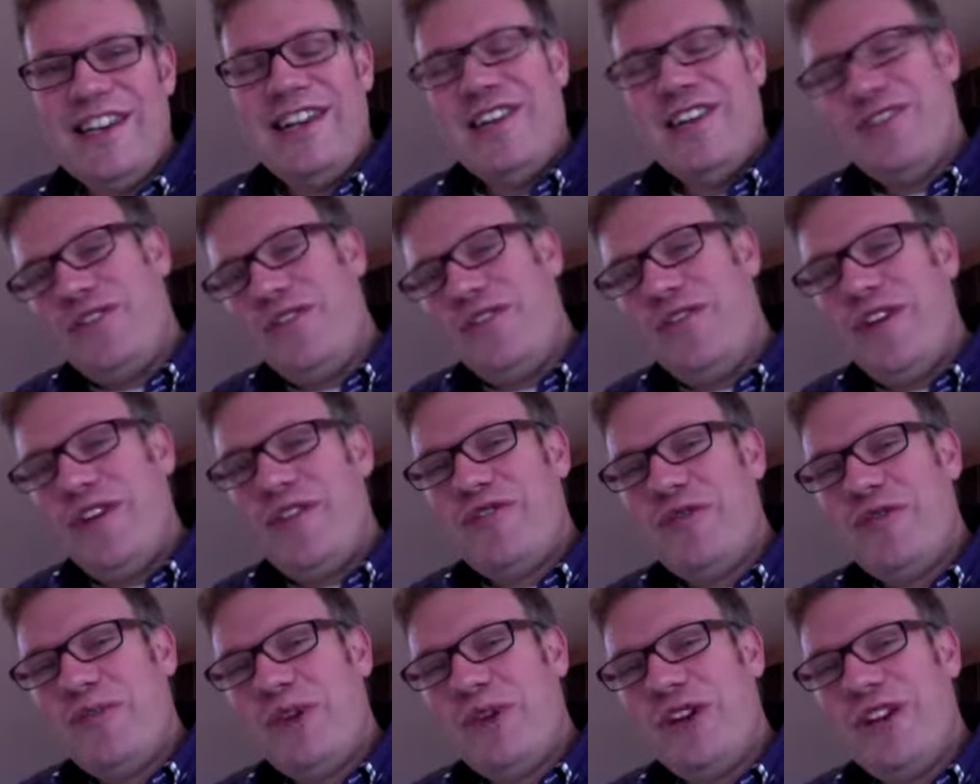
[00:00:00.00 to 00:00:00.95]
So if you have
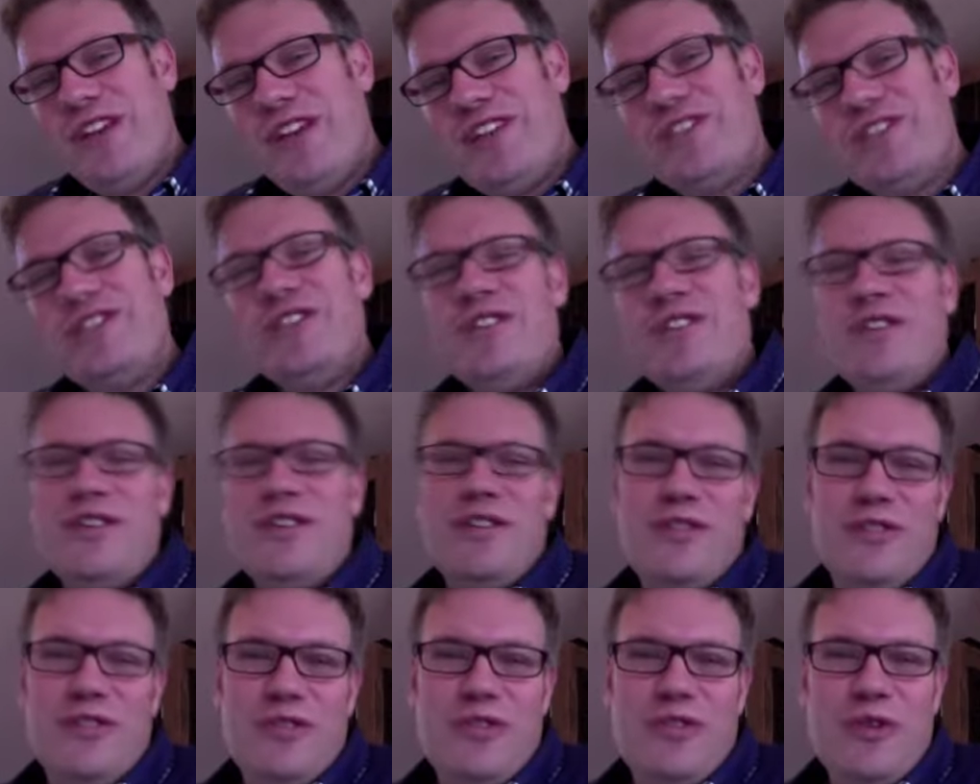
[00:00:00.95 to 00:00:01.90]
some ideas,
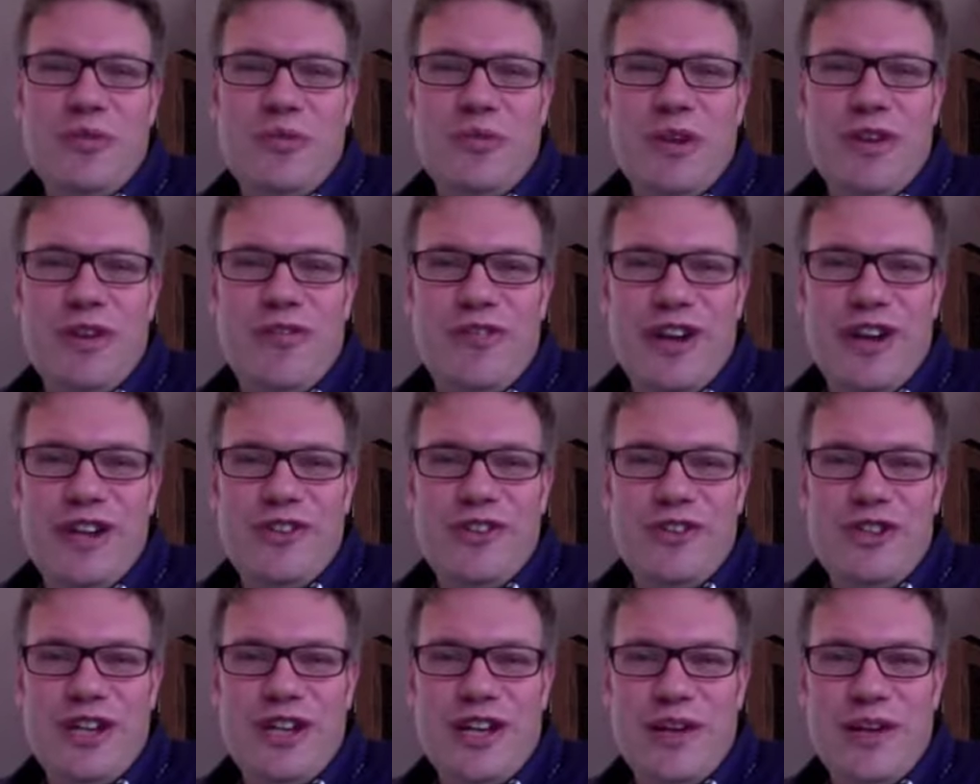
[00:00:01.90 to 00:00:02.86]
don't be afraid to
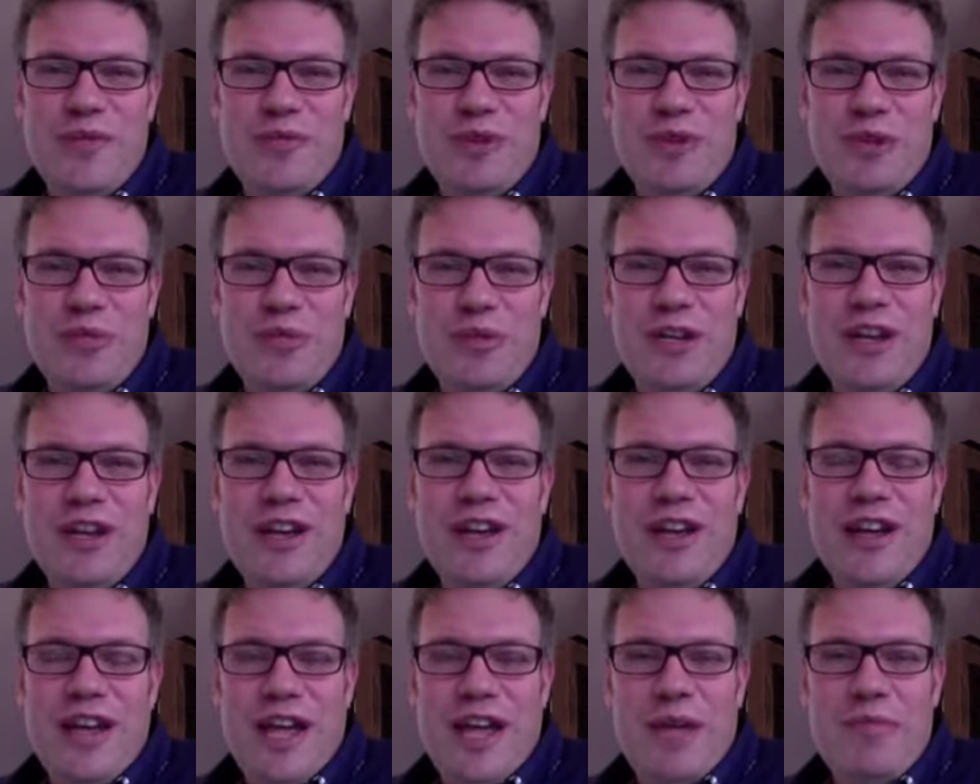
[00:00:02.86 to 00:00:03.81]
share them with me,
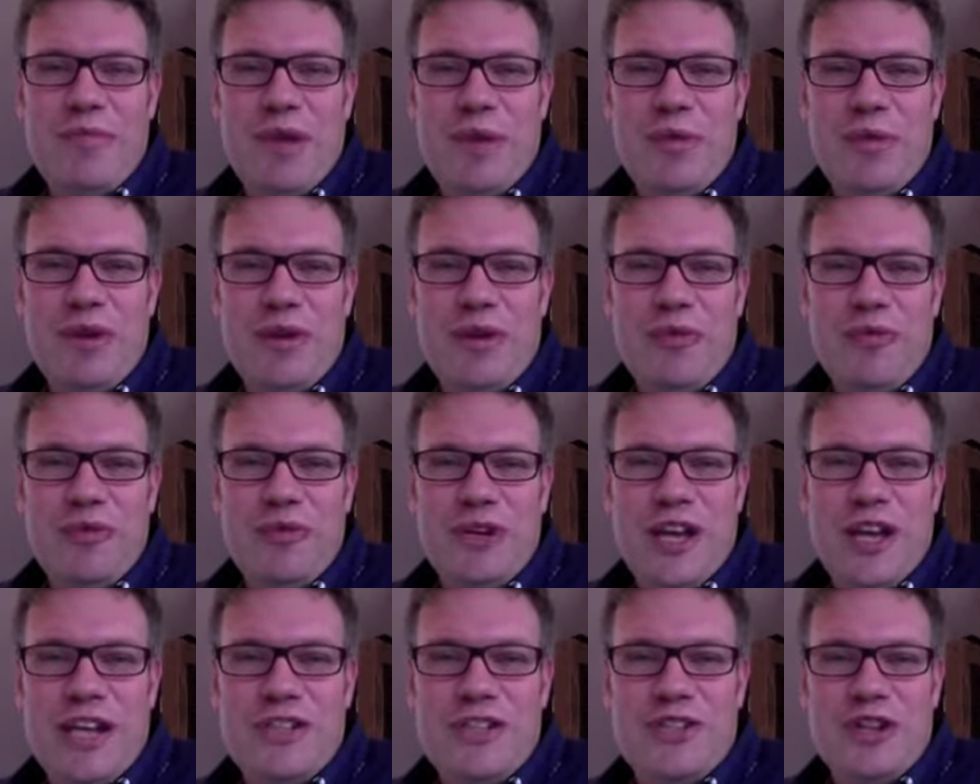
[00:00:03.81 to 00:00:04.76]
and maybe then
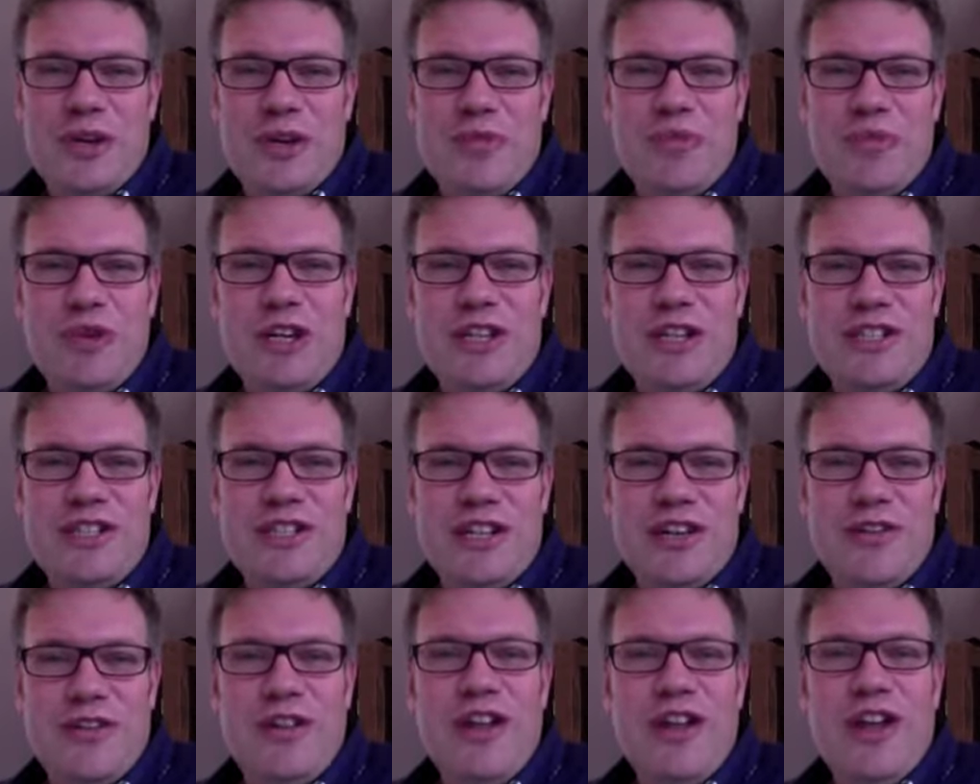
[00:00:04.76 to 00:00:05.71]
next time we can
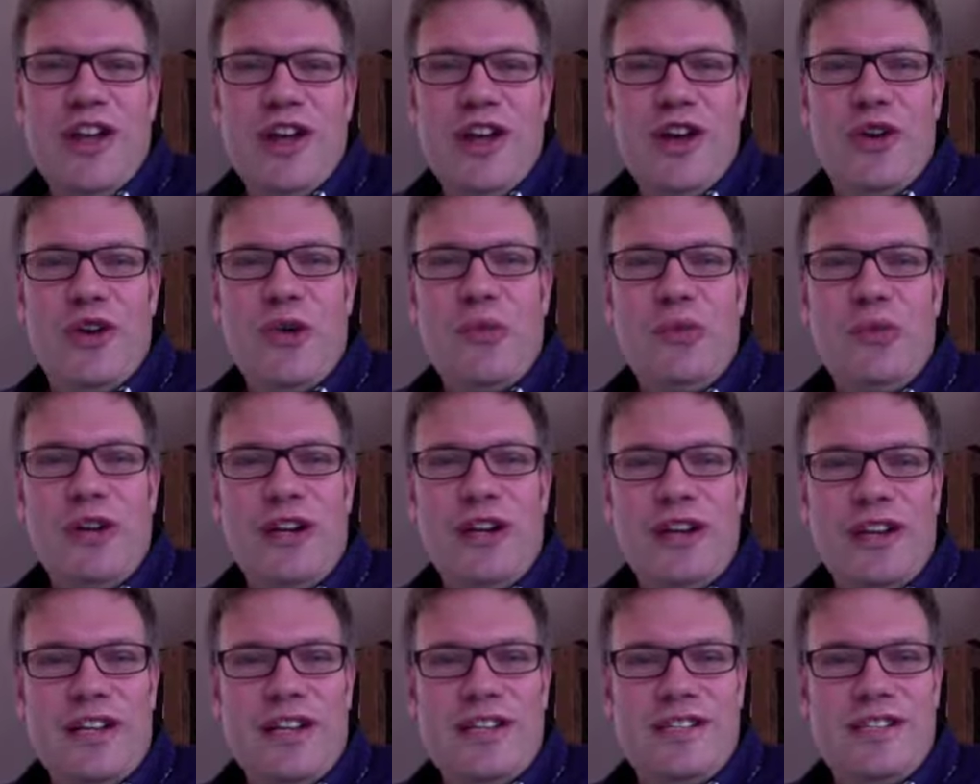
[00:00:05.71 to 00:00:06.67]
tell a complete
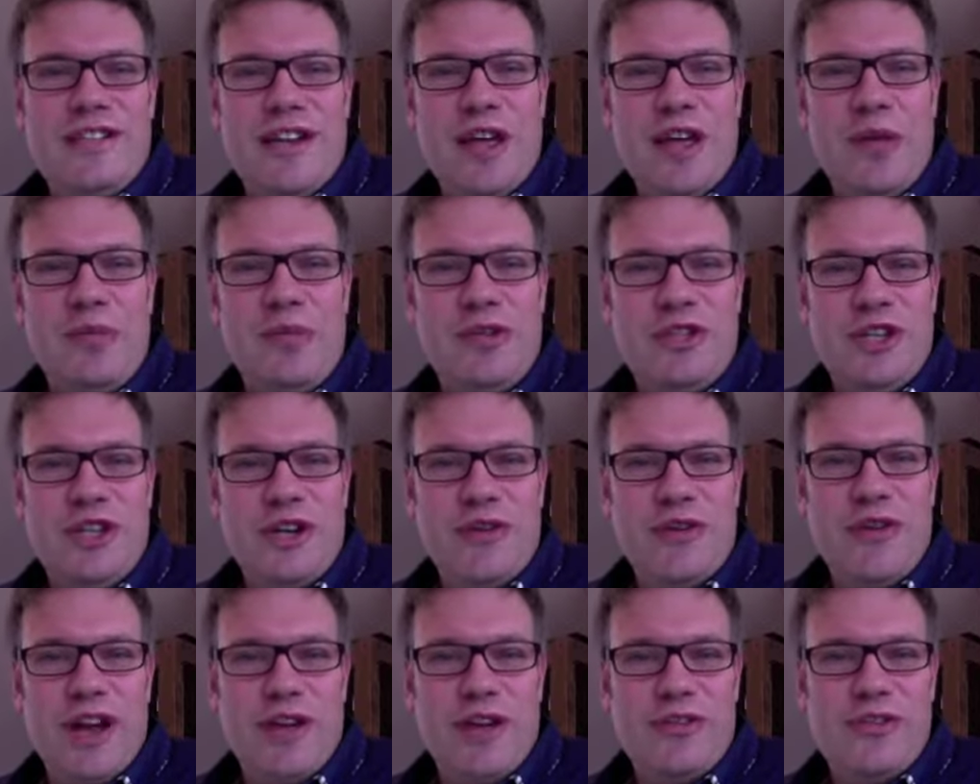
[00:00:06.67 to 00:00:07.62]
list and help each
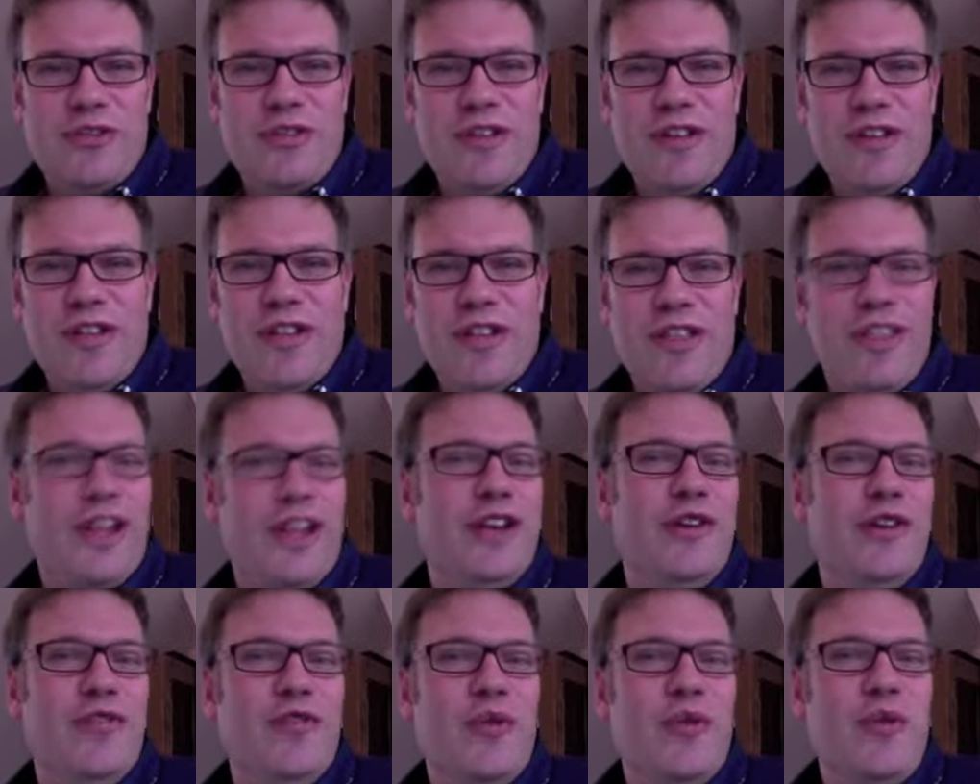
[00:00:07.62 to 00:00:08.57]
other out. Thank
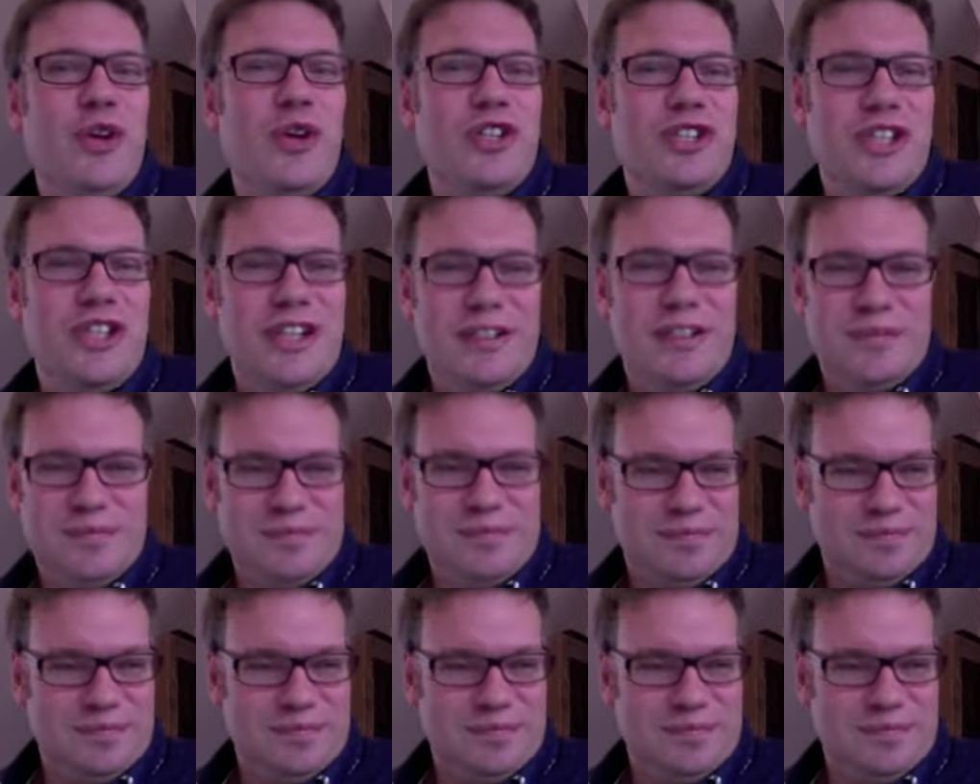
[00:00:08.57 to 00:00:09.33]
you for watching.